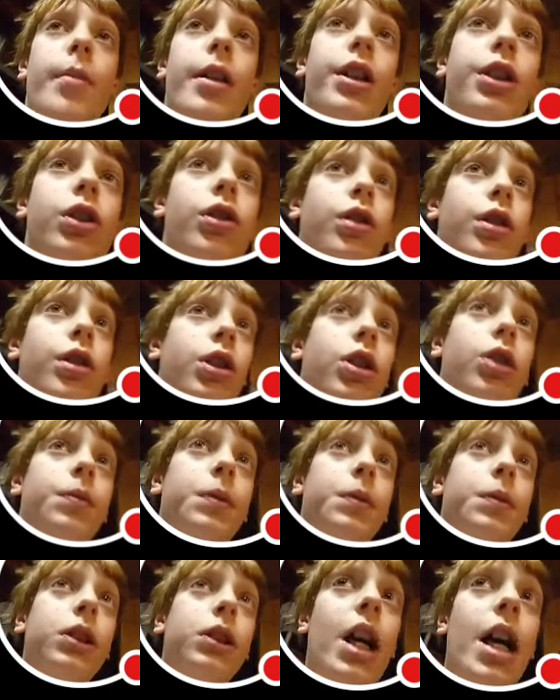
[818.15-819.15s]
Make sure to
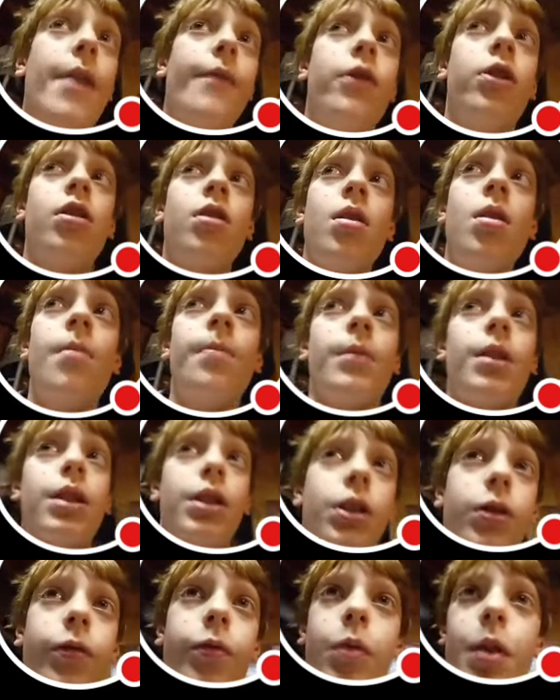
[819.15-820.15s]
subscribe,
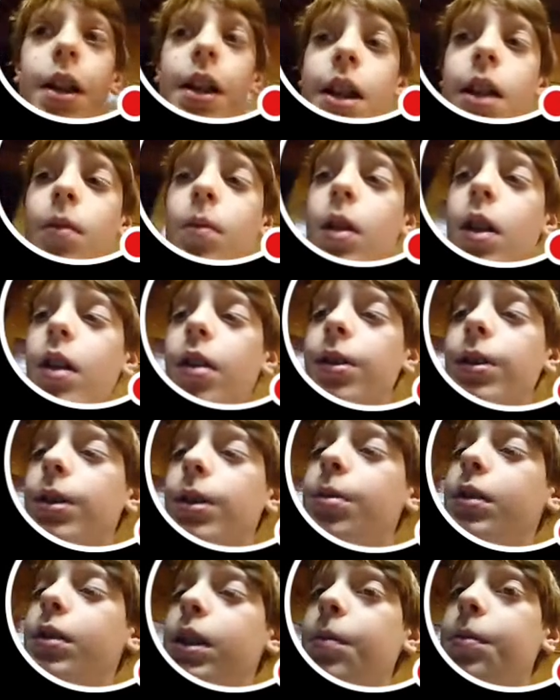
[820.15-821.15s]
because if we hit 100
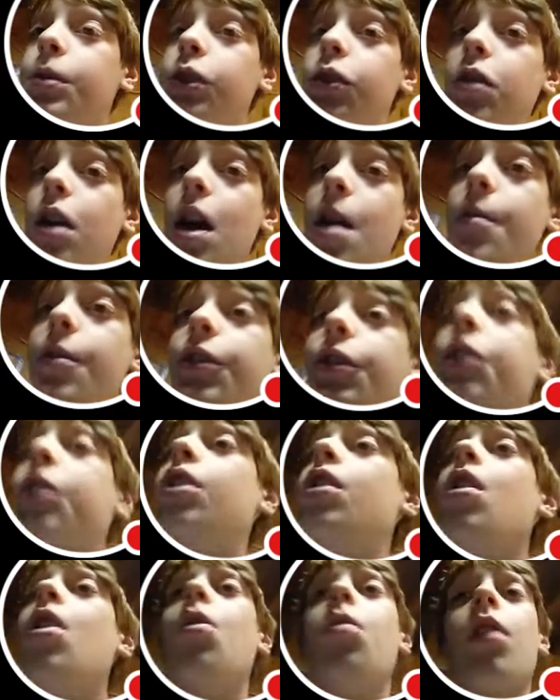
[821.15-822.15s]
subscribers,
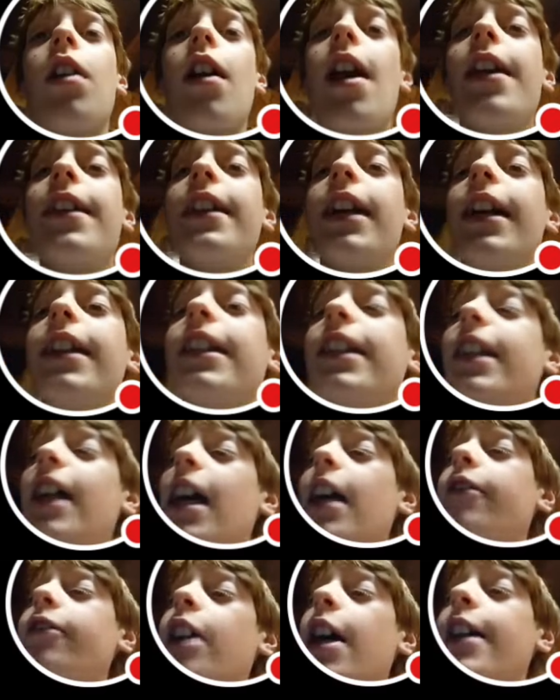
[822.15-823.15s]
we're at
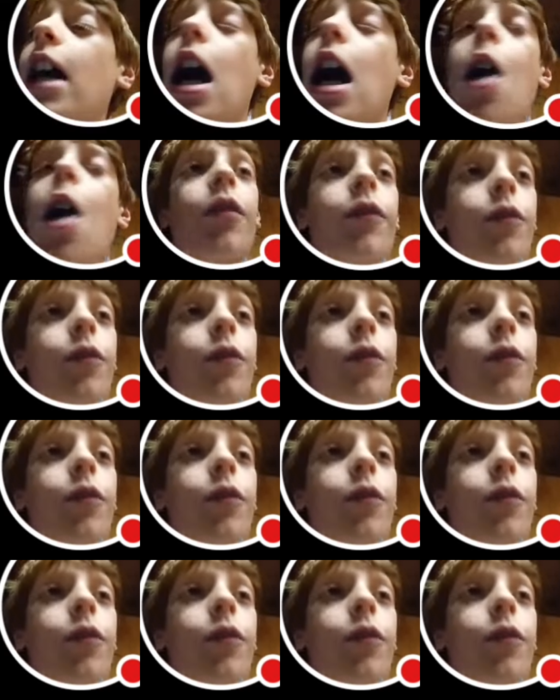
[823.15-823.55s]
99 right now.